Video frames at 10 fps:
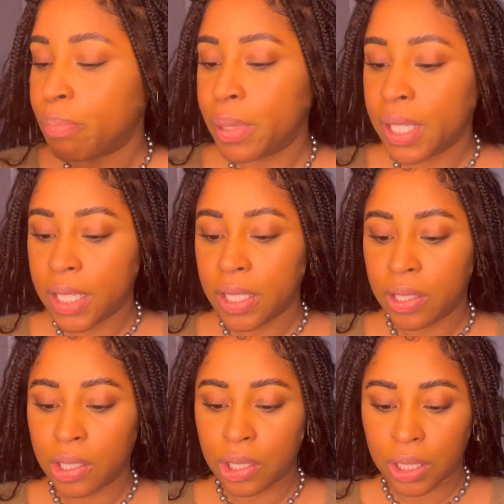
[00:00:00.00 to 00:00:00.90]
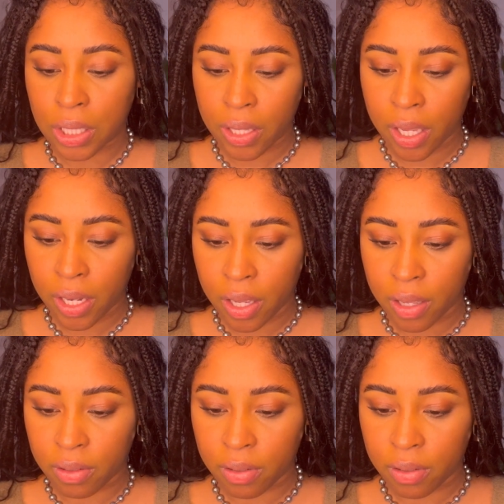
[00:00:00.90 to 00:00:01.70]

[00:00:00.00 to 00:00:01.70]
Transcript: beads in it.